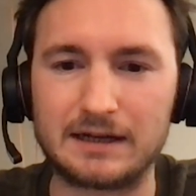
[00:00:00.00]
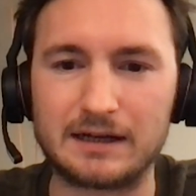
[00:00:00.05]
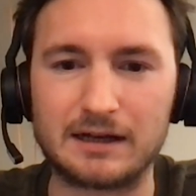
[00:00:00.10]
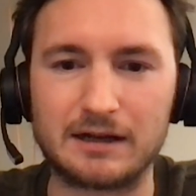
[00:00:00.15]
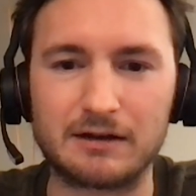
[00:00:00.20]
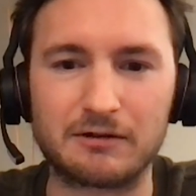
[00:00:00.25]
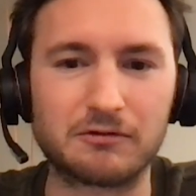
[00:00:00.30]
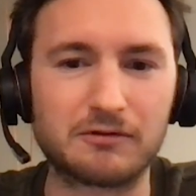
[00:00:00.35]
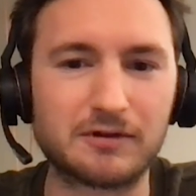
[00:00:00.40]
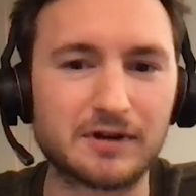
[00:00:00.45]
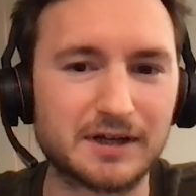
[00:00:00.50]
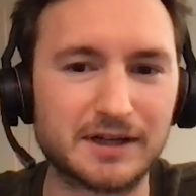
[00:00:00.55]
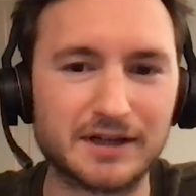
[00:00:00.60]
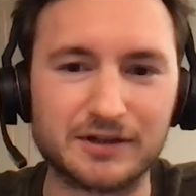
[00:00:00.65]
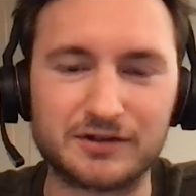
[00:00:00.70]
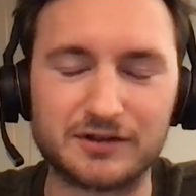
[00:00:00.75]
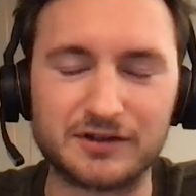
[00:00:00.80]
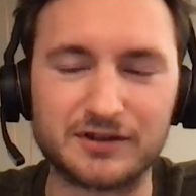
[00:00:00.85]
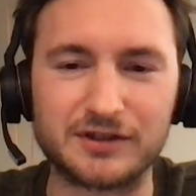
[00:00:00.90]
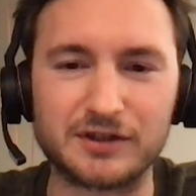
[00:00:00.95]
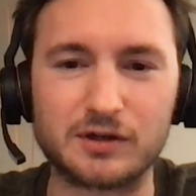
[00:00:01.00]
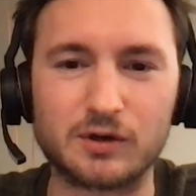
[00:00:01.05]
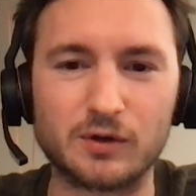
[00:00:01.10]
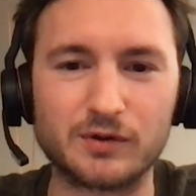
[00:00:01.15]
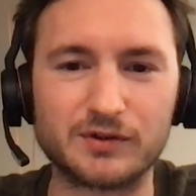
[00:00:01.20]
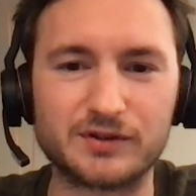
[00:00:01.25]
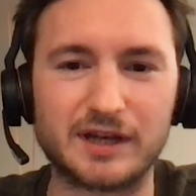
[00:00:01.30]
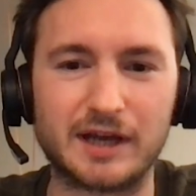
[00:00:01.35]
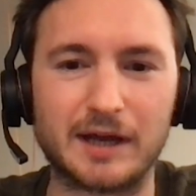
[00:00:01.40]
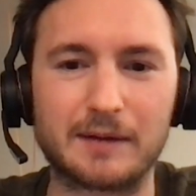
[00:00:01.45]
A really interesting
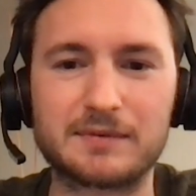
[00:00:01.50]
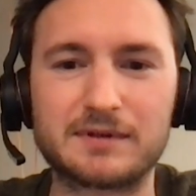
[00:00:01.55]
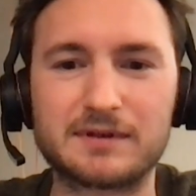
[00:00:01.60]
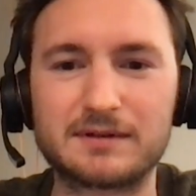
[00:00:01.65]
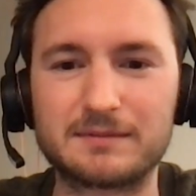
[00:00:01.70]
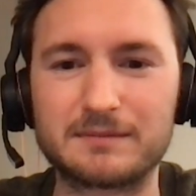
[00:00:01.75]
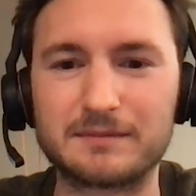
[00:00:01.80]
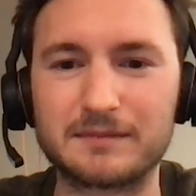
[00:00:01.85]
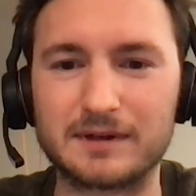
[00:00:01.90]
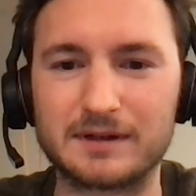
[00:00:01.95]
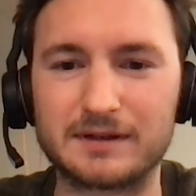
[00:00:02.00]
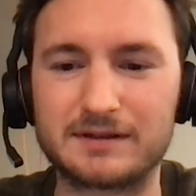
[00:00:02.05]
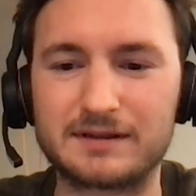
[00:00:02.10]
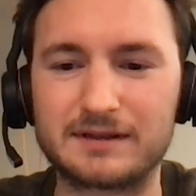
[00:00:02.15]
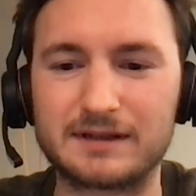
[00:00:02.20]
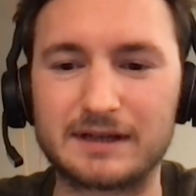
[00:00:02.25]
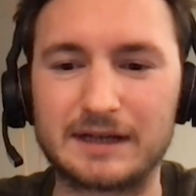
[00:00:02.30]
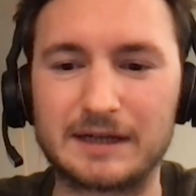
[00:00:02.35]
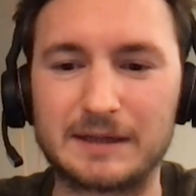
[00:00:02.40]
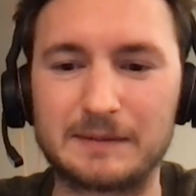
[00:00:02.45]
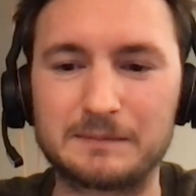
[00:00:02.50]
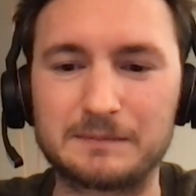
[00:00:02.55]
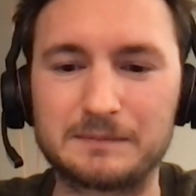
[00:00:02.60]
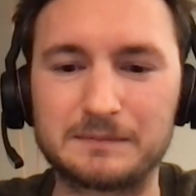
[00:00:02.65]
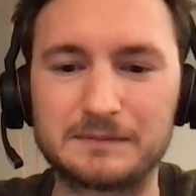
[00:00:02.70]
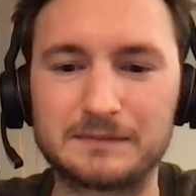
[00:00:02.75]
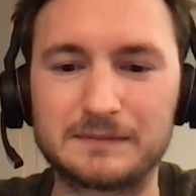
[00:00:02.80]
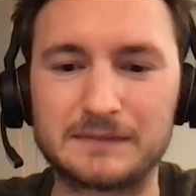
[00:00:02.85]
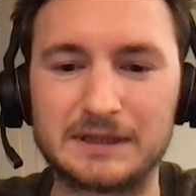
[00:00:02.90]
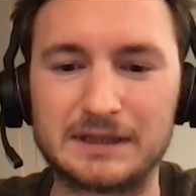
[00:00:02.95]
concept, but
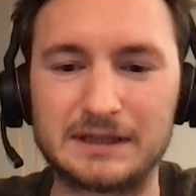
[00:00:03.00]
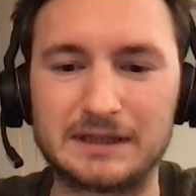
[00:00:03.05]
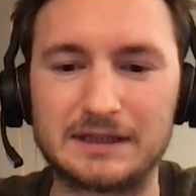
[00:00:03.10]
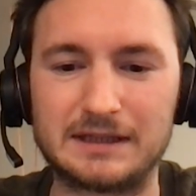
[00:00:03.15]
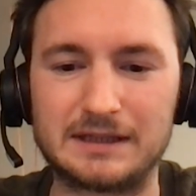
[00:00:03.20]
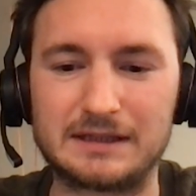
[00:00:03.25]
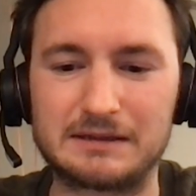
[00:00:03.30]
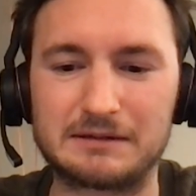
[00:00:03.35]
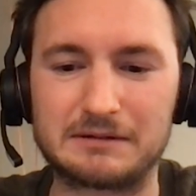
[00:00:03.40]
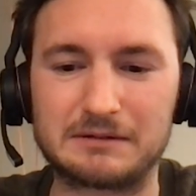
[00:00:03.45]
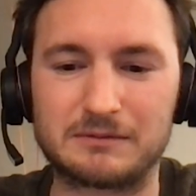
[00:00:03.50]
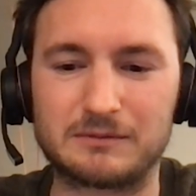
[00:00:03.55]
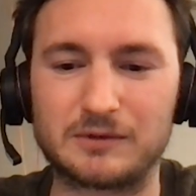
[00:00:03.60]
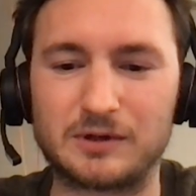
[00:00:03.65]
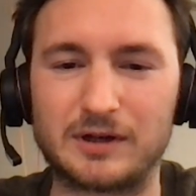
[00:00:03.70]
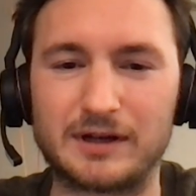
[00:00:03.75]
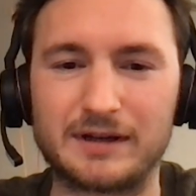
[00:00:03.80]
well,